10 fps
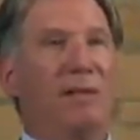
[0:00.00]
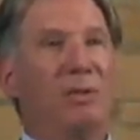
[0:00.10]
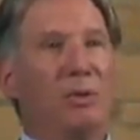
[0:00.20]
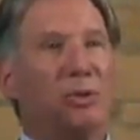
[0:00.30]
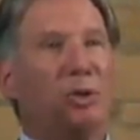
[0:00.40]

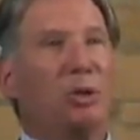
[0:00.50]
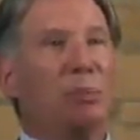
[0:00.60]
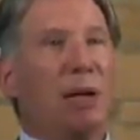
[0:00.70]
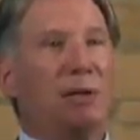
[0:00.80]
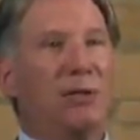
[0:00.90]
So sugar
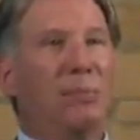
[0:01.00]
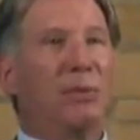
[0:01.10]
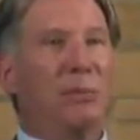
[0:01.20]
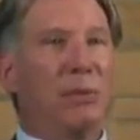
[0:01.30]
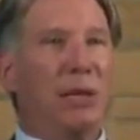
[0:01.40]
piles up
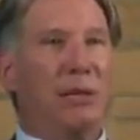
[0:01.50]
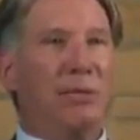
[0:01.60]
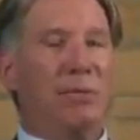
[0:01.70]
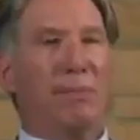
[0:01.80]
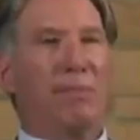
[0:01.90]
in the blood.
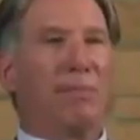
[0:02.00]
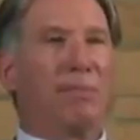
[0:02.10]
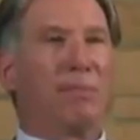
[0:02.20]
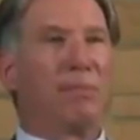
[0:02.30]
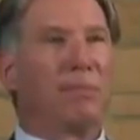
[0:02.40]

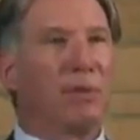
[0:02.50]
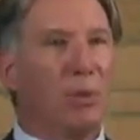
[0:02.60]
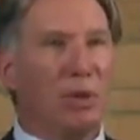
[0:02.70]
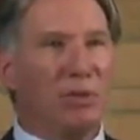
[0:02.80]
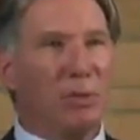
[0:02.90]

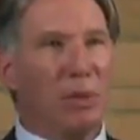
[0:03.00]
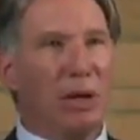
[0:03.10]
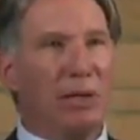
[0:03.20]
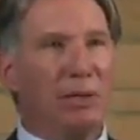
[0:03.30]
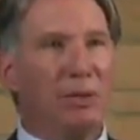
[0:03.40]
What does the
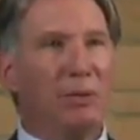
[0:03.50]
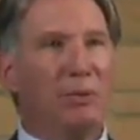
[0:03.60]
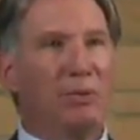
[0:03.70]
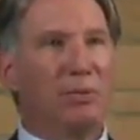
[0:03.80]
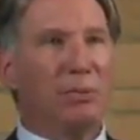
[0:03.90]
body do?
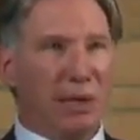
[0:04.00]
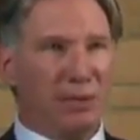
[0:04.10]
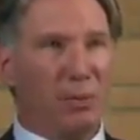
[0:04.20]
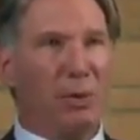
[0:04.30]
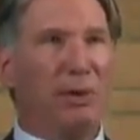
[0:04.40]

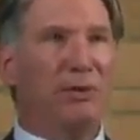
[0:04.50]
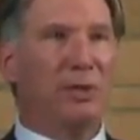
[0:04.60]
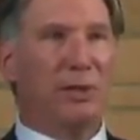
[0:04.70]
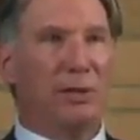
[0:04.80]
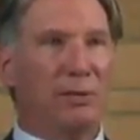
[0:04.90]
Makes more
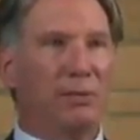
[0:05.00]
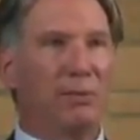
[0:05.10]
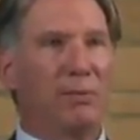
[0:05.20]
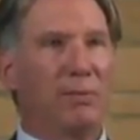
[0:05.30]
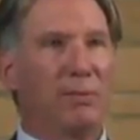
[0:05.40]
insulin.
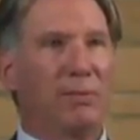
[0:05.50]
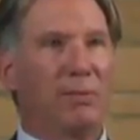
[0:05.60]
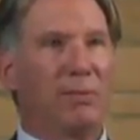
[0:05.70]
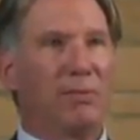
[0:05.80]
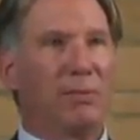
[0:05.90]

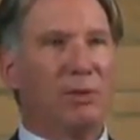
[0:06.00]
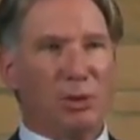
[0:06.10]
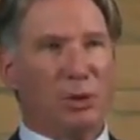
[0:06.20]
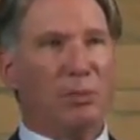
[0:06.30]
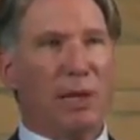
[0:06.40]

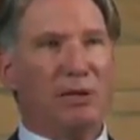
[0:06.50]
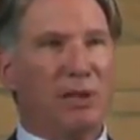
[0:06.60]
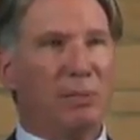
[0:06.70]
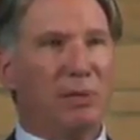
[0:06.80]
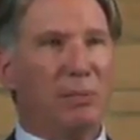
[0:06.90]
Sugar
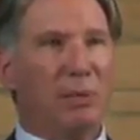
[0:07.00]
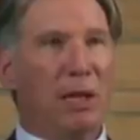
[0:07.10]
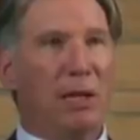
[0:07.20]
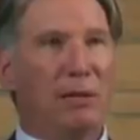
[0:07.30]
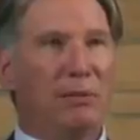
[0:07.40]
piles up in the
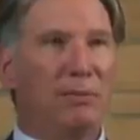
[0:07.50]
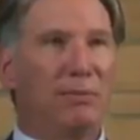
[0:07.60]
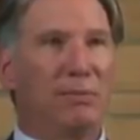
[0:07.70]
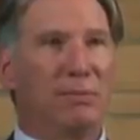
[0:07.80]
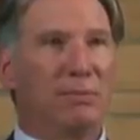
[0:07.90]
blood.
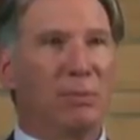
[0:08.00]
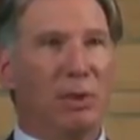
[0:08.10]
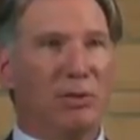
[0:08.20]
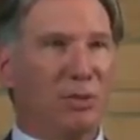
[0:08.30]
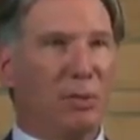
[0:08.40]

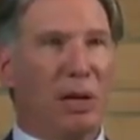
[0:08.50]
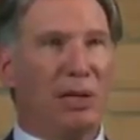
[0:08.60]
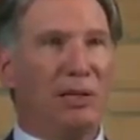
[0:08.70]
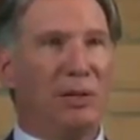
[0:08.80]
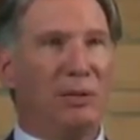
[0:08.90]
What does the
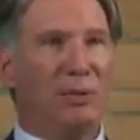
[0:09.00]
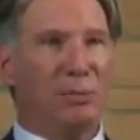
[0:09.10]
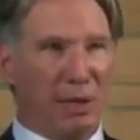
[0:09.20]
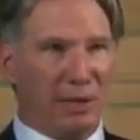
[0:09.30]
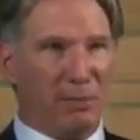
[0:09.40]
body do?
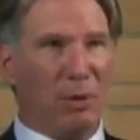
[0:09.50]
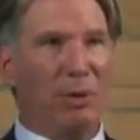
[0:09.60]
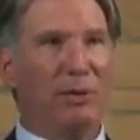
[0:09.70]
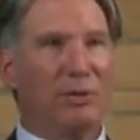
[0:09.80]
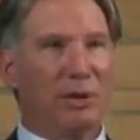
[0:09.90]
Make
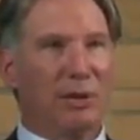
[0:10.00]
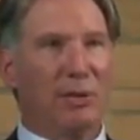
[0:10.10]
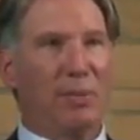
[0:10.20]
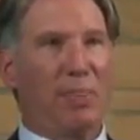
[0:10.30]
more insulin.